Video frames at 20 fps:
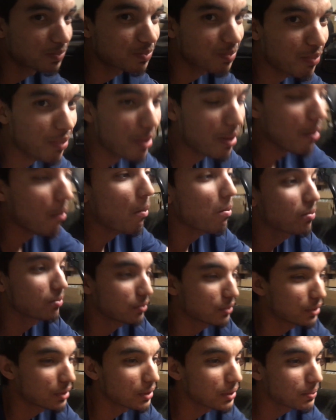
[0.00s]
little Nick.
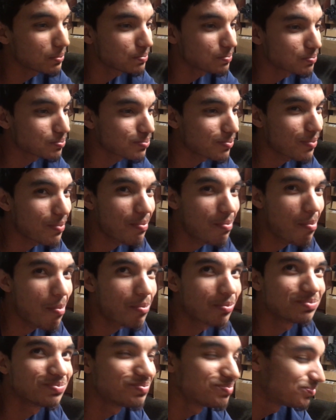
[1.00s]
Is this little
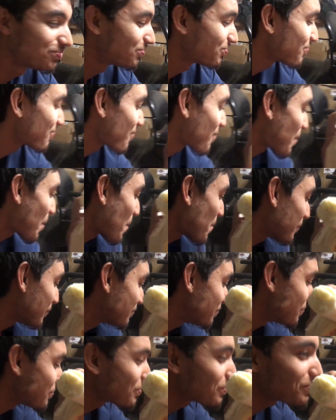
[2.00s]
Nick? Is he eating
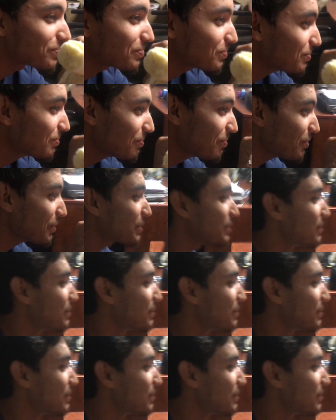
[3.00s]
a banana?